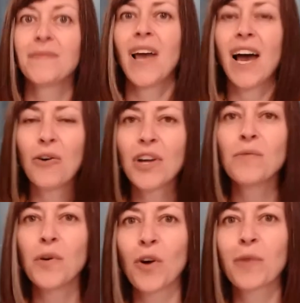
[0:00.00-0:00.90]
How can
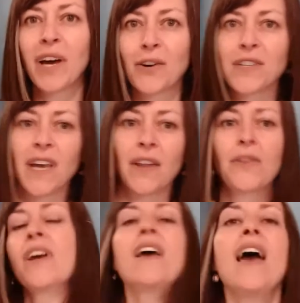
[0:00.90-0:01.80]
we work better
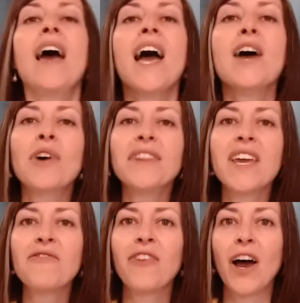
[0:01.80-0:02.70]
together? And what
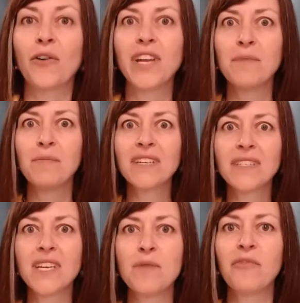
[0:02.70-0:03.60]
they found, him and his
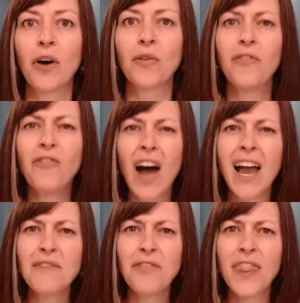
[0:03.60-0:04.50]
team found
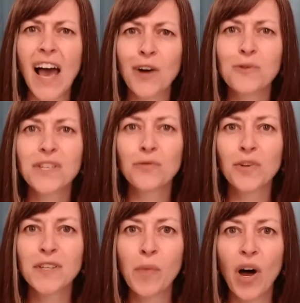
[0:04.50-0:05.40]
5,000
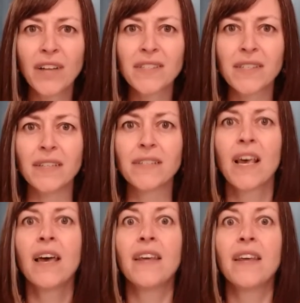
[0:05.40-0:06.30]
responses
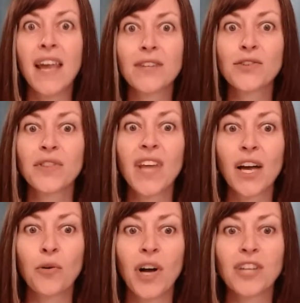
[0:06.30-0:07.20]
that answered
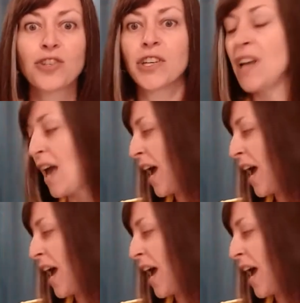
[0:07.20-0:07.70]
that question,